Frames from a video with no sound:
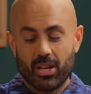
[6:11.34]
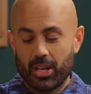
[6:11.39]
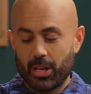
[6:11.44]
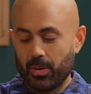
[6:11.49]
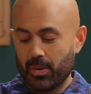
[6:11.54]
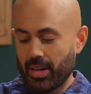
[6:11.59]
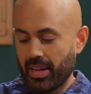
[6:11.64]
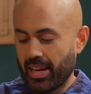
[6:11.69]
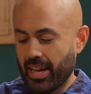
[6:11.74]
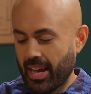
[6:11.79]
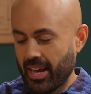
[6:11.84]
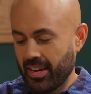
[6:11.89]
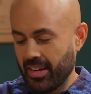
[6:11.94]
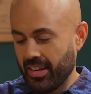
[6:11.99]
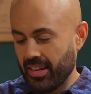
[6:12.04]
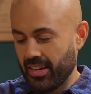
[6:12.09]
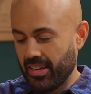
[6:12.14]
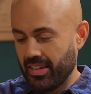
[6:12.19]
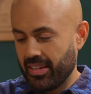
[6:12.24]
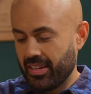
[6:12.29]
You and I had
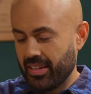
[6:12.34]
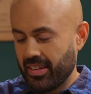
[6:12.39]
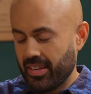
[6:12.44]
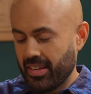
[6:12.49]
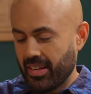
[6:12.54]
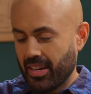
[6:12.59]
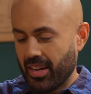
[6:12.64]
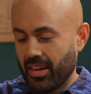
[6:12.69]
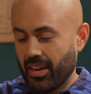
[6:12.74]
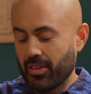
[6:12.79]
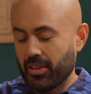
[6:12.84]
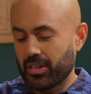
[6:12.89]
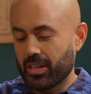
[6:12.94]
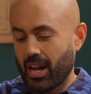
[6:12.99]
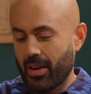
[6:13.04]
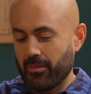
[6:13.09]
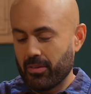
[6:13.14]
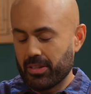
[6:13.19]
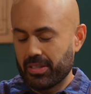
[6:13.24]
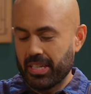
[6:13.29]
a another
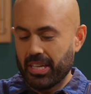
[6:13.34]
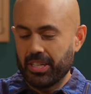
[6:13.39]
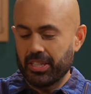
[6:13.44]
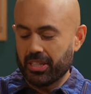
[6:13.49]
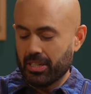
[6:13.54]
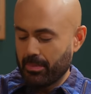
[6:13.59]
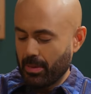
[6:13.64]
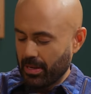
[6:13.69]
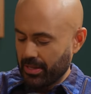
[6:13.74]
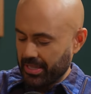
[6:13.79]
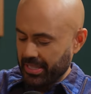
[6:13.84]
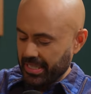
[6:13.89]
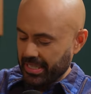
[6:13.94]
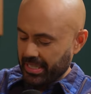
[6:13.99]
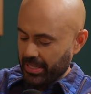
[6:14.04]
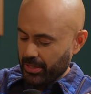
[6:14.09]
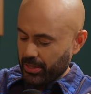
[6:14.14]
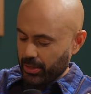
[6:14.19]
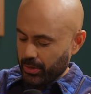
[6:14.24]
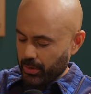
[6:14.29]
conversation about
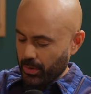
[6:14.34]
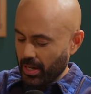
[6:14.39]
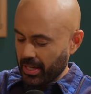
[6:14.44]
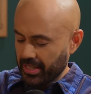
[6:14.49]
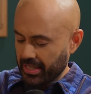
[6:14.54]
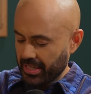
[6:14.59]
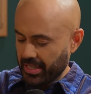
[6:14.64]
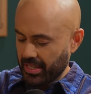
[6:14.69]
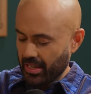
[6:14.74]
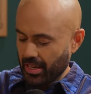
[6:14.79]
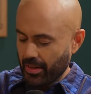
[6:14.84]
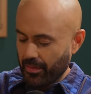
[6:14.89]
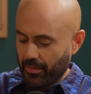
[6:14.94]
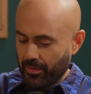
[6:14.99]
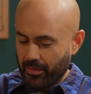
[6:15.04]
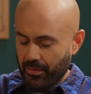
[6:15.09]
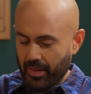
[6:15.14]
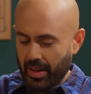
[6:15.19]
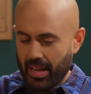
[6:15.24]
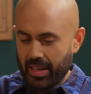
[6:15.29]
deconstructing of
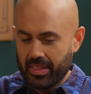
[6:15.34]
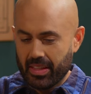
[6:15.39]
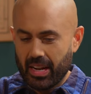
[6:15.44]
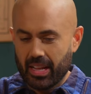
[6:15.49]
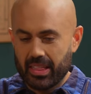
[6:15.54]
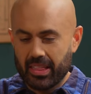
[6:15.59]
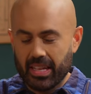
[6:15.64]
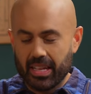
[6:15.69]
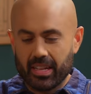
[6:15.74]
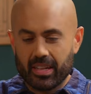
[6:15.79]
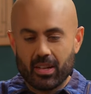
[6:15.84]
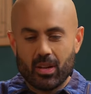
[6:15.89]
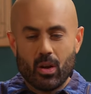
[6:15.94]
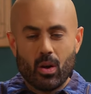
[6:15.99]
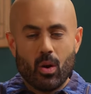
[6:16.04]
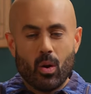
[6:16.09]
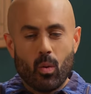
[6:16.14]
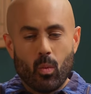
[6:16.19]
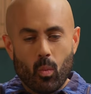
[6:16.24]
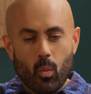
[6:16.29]
faith. And I think
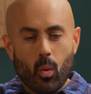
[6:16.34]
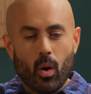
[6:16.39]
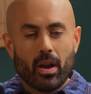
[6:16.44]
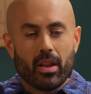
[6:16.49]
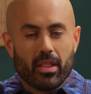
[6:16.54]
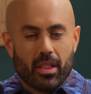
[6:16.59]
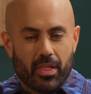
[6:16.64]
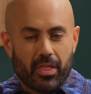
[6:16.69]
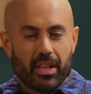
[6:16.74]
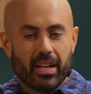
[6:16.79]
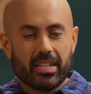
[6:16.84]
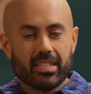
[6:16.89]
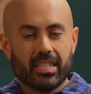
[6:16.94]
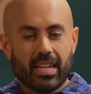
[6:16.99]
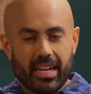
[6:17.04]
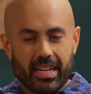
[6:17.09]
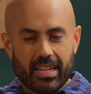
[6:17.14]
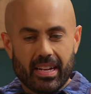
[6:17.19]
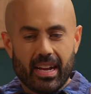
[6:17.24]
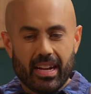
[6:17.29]
one of the things
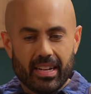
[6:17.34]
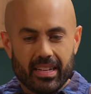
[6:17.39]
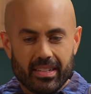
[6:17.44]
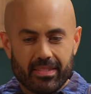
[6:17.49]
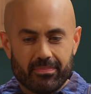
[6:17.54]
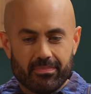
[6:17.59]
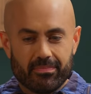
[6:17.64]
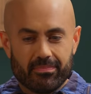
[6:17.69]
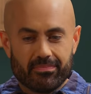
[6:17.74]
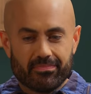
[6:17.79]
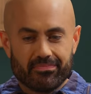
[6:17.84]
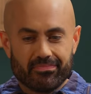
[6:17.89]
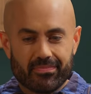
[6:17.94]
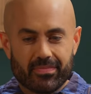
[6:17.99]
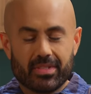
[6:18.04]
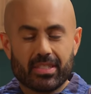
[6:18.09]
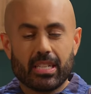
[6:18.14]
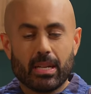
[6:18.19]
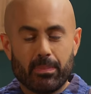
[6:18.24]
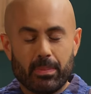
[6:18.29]
I, I
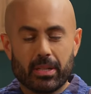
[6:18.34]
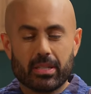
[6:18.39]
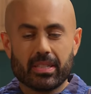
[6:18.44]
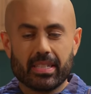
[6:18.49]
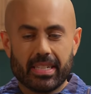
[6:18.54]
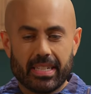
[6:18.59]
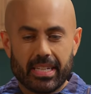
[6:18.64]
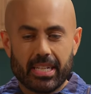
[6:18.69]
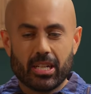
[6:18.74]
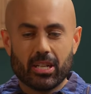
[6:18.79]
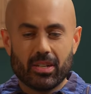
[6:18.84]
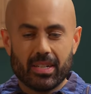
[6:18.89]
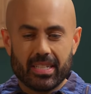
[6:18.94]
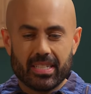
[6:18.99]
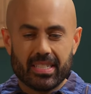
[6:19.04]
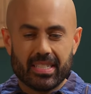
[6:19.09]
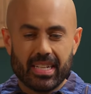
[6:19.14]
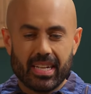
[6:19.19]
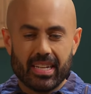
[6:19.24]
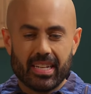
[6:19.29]
typically hear
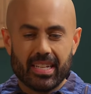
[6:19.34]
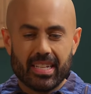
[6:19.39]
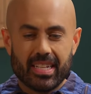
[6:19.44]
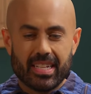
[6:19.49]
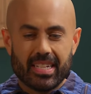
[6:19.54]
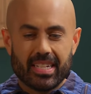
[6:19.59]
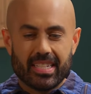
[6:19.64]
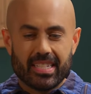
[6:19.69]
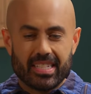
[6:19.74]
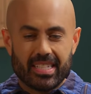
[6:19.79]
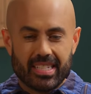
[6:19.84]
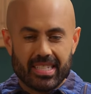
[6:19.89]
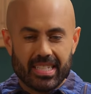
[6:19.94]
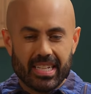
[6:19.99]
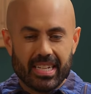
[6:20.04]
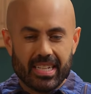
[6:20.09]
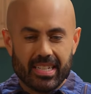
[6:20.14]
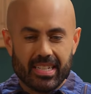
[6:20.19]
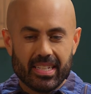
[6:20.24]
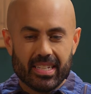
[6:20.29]
is that
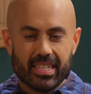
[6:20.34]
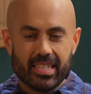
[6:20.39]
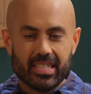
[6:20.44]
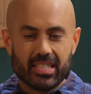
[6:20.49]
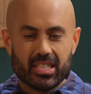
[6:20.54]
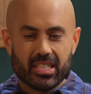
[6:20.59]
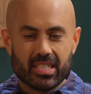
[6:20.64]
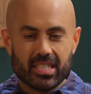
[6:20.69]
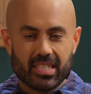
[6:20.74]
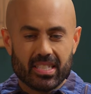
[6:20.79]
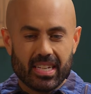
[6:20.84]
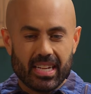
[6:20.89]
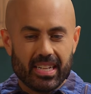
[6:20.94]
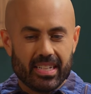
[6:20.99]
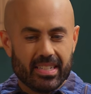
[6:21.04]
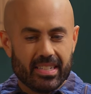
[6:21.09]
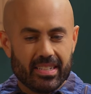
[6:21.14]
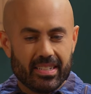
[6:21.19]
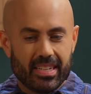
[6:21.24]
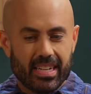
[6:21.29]
sin just,
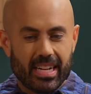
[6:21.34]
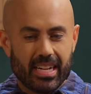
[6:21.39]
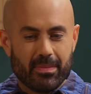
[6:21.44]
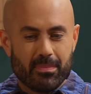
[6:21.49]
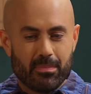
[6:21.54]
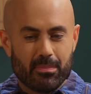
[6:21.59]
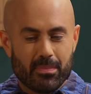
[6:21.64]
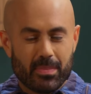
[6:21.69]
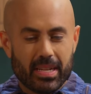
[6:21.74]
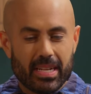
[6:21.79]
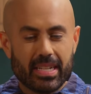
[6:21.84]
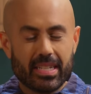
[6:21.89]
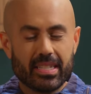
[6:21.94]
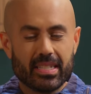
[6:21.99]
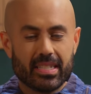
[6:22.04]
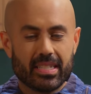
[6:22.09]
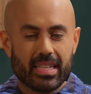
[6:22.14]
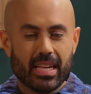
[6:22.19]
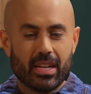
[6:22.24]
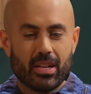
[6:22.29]
it, it
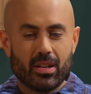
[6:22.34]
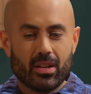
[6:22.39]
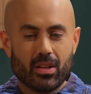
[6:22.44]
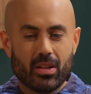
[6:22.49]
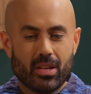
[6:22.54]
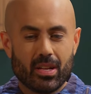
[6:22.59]
means that,